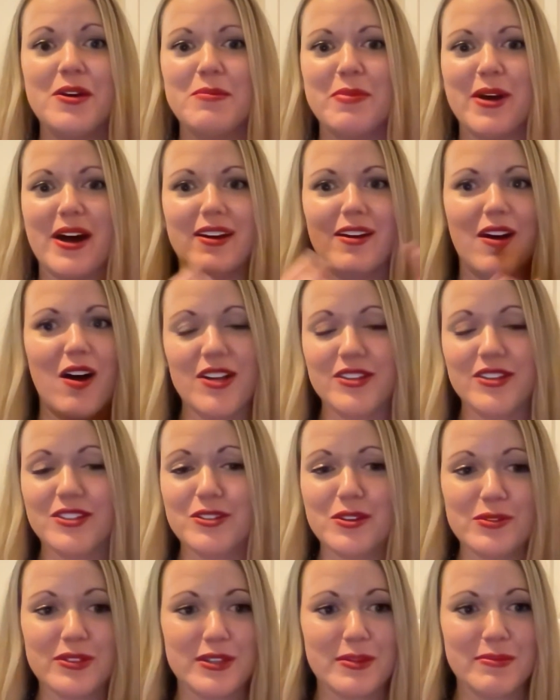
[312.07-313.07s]
But yeah.
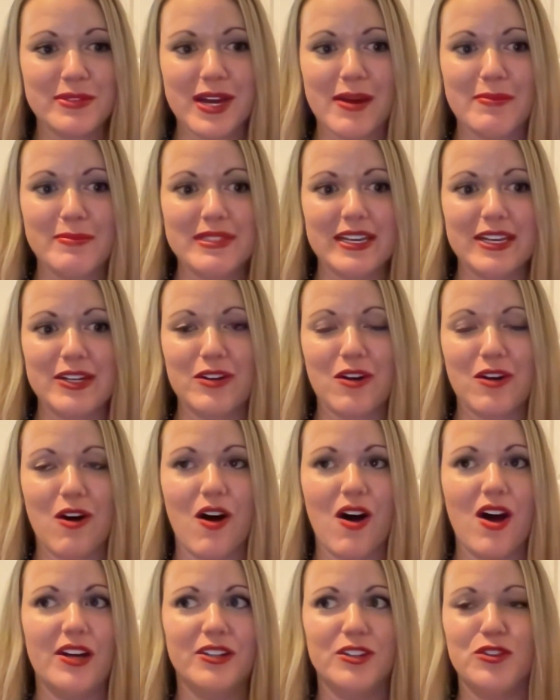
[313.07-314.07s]
also, sometimes later
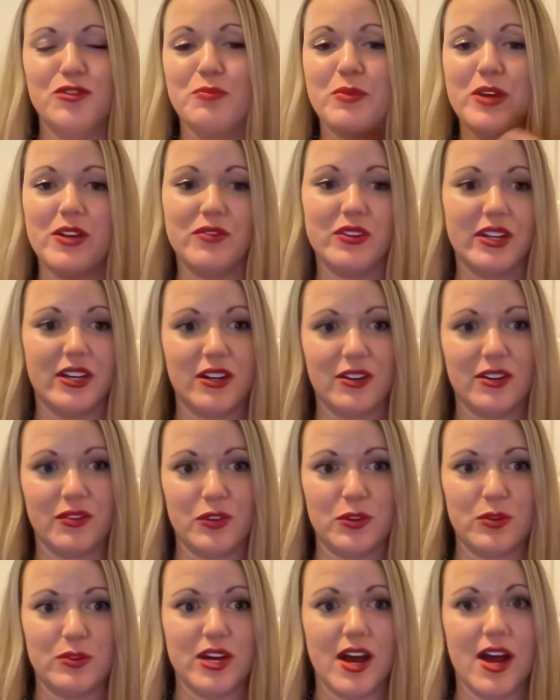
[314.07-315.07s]
on, you've pivoted a
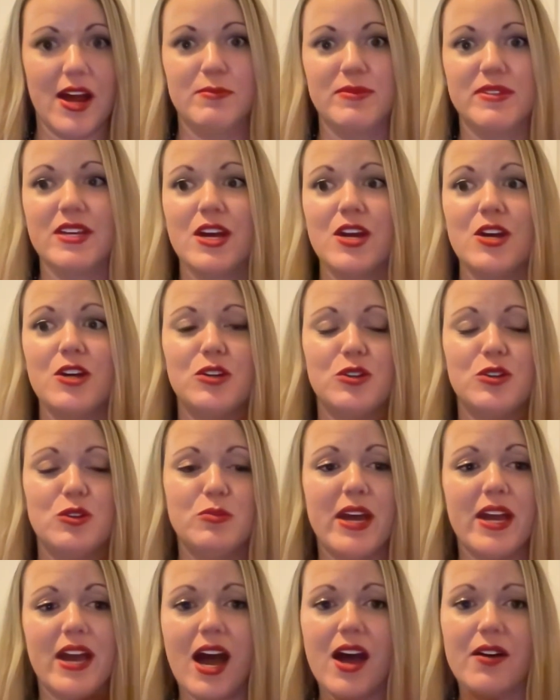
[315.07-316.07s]
few times. You
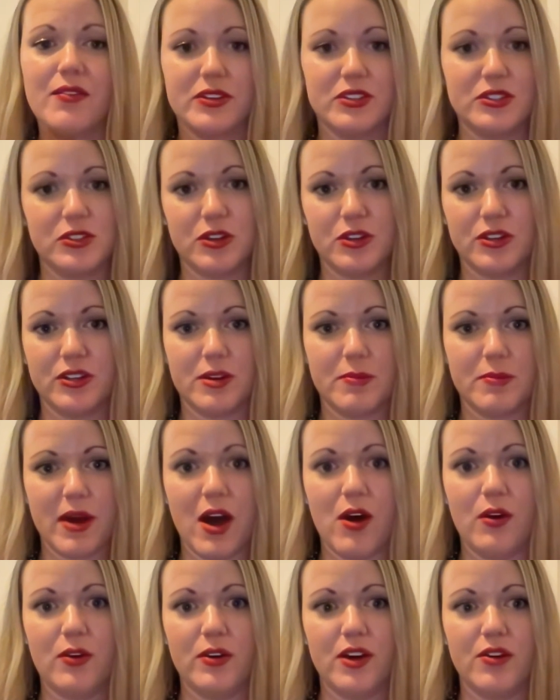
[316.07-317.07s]
may have a certain
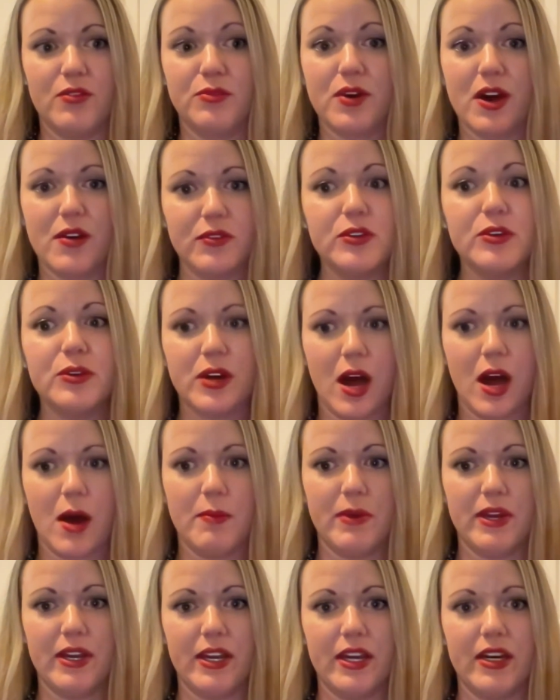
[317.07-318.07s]
amount of revenue
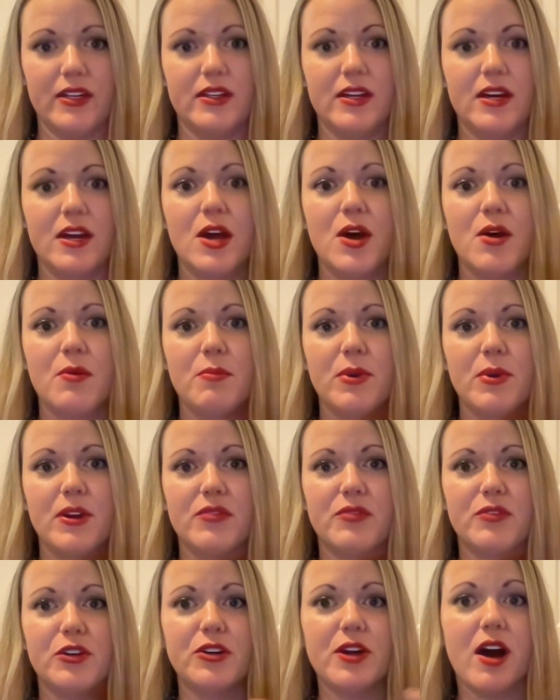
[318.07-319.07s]
coming in, but
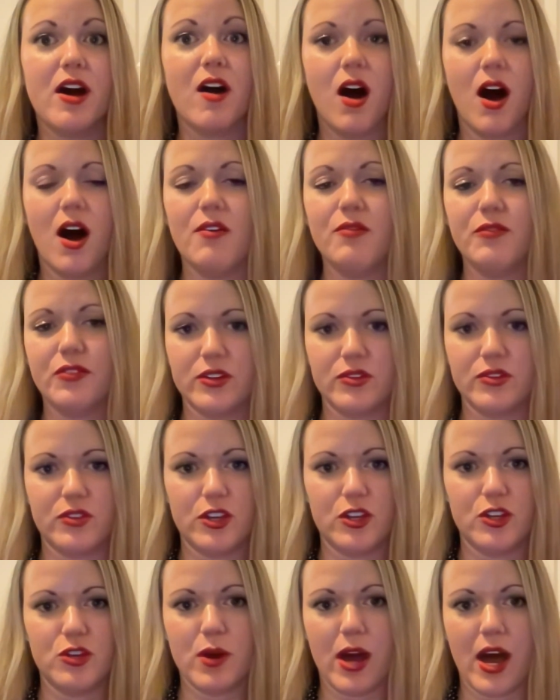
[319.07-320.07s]
if you're not confident
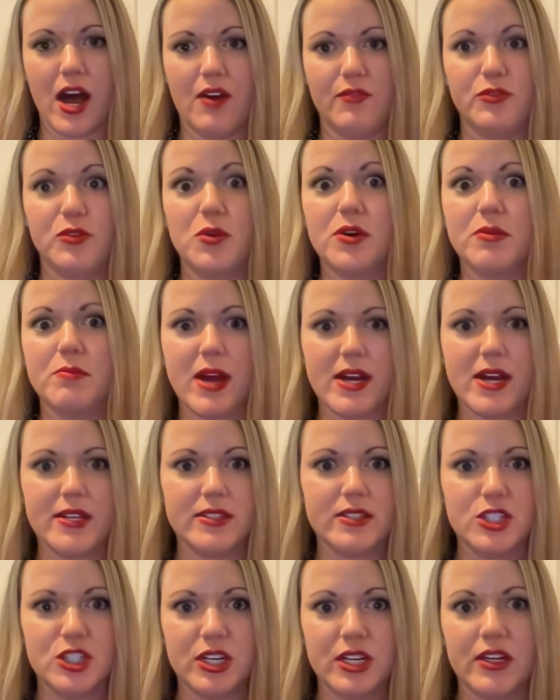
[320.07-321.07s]
that you have your
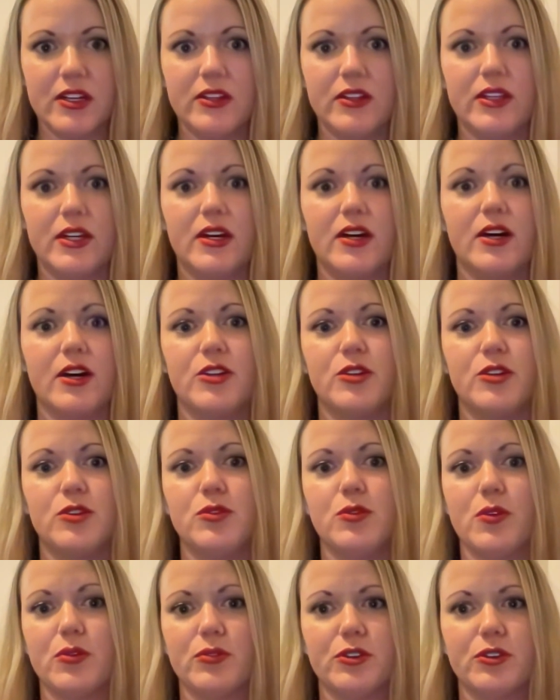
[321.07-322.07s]
messaging clear,
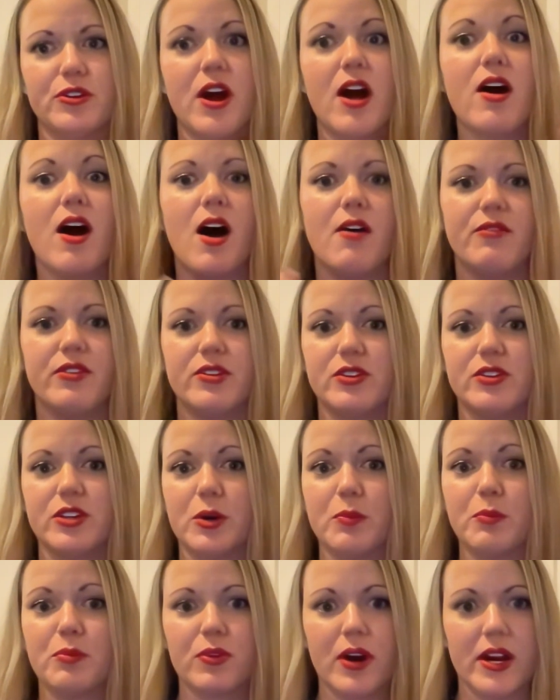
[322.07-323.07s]
you, you're not mm. confident that
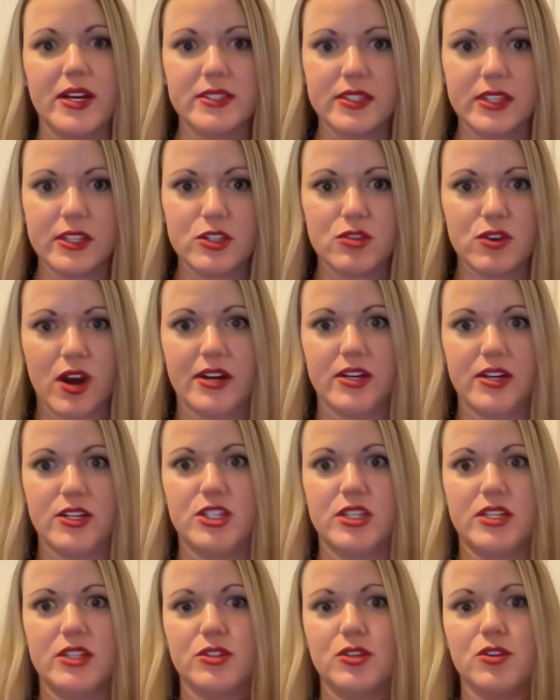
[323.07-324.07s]
your pricing
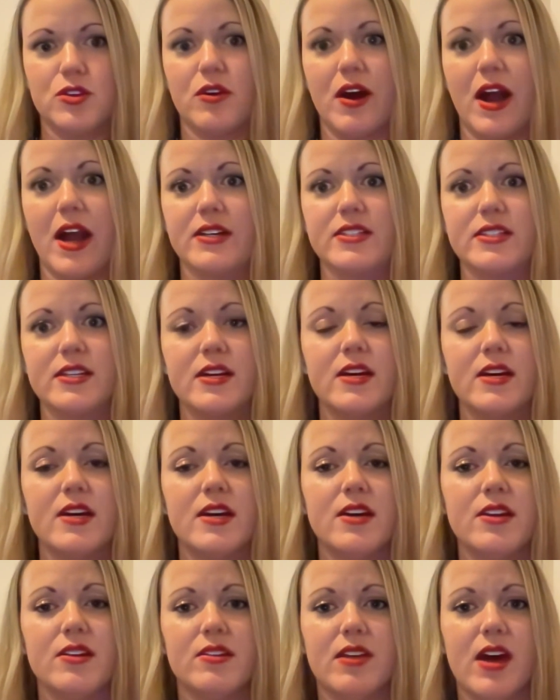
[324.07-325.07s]
strategy is correct,
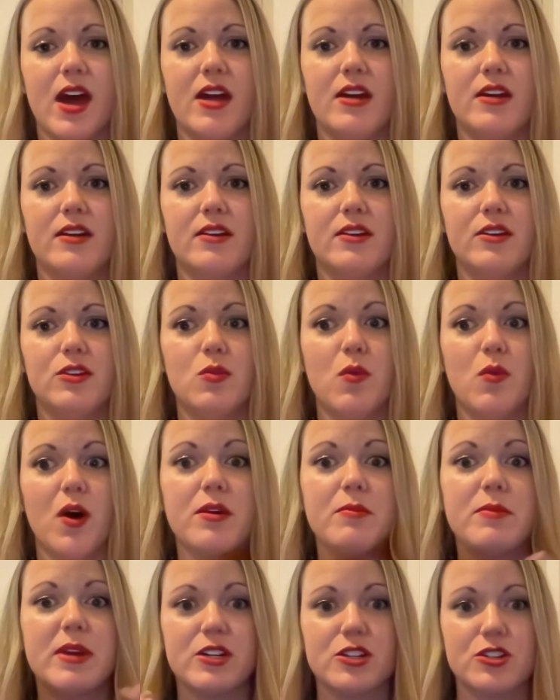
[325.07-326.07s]
then you
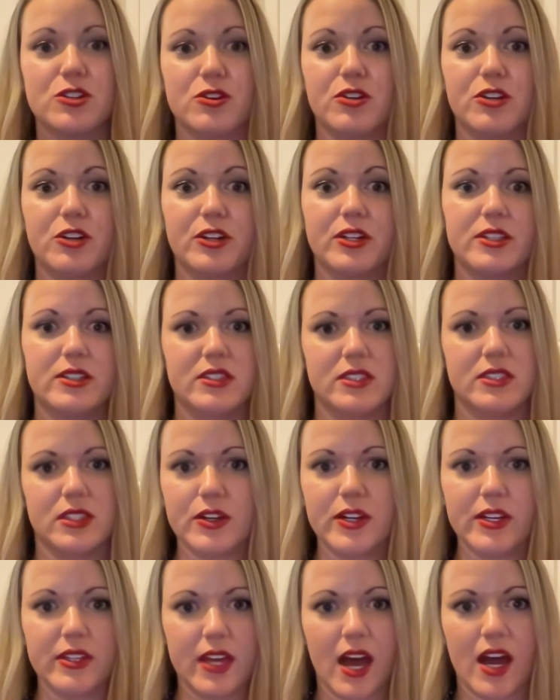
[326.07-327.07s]
want to make sure that you're
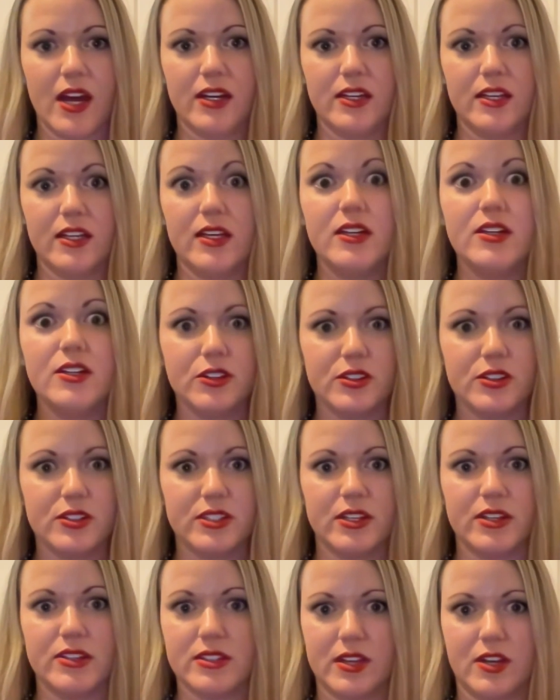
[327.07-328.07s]
considering that in your
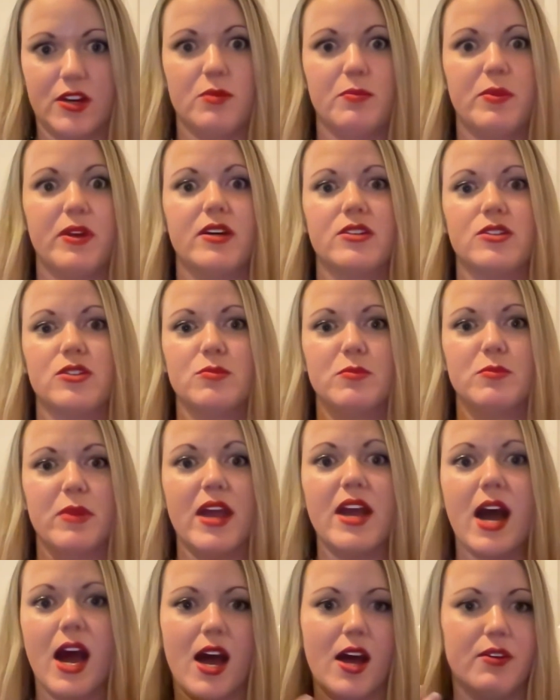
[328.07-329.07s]
sales leader because you may
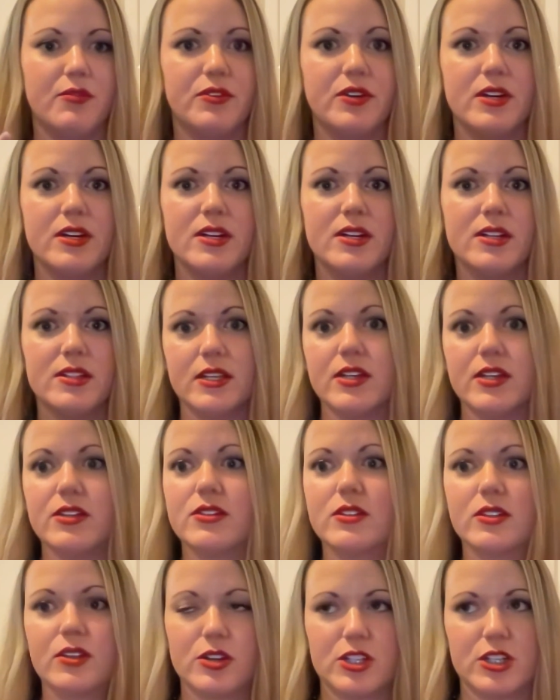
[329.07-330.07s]
have
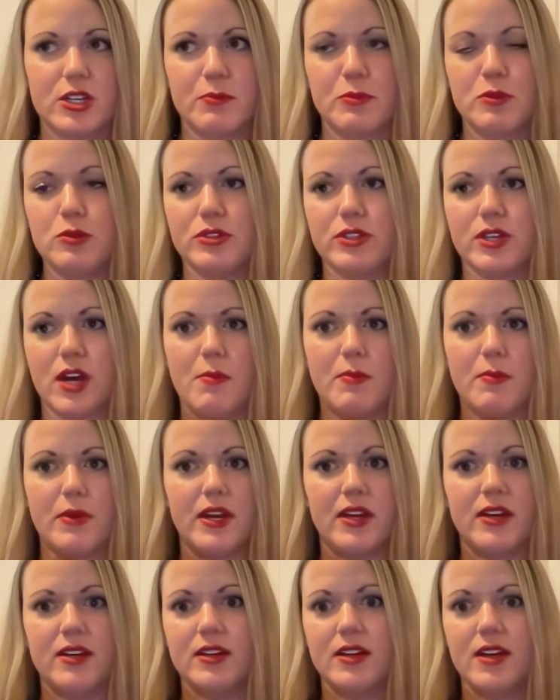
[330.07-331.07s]
sales leadership who's
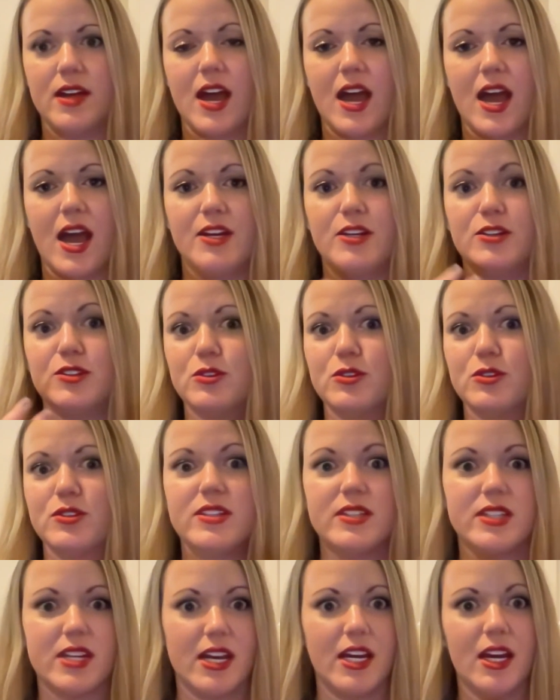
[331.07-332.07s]
coming and is used
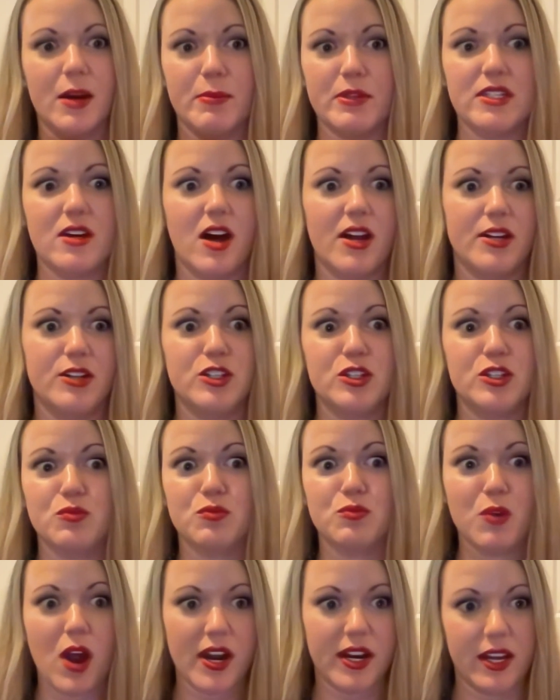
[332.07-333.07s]
to taking a baton and just
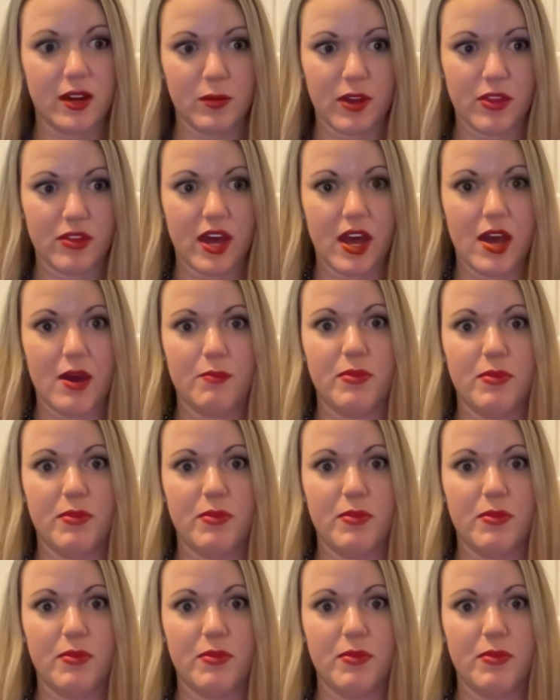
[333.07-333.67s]
running with it.